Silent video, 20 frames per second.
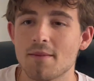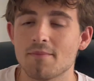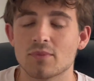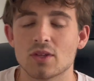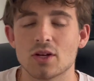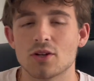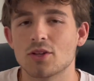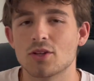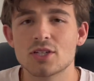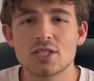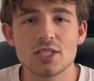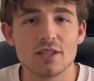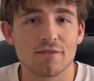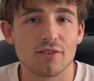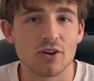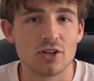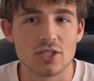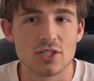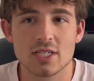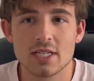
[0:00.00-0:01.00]
This is the
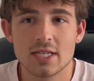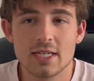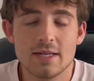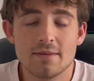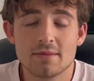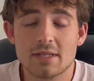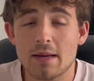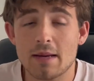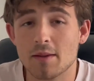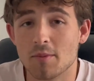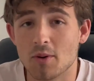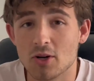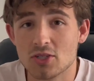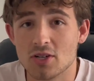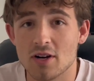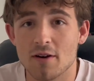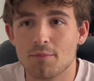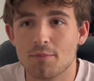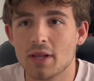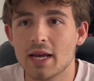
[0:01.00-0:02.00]
first time that
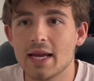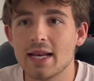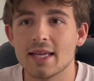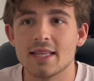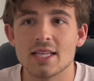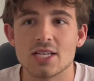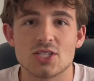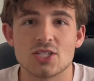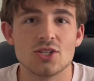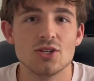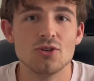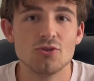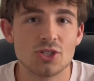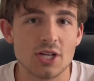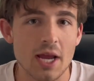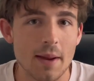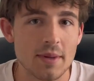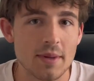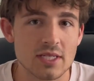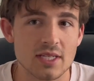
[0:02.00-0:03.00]
Barcelona played in this new
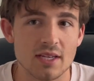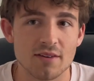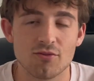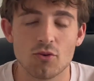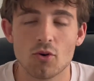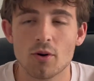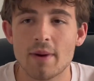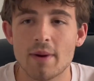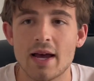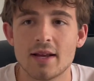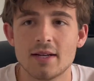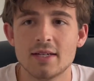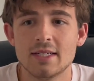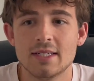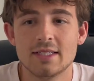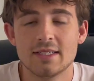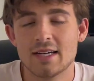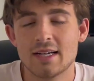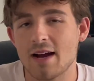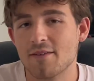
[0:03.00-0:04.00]
Champions League format.
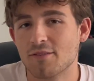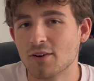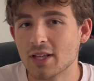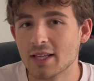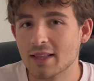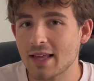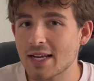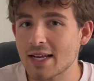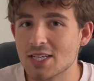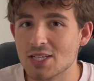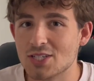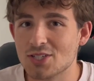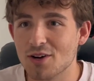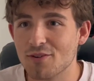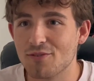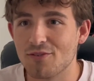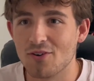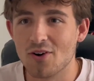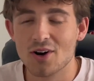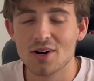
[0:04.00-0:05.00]
I've really liked it so far.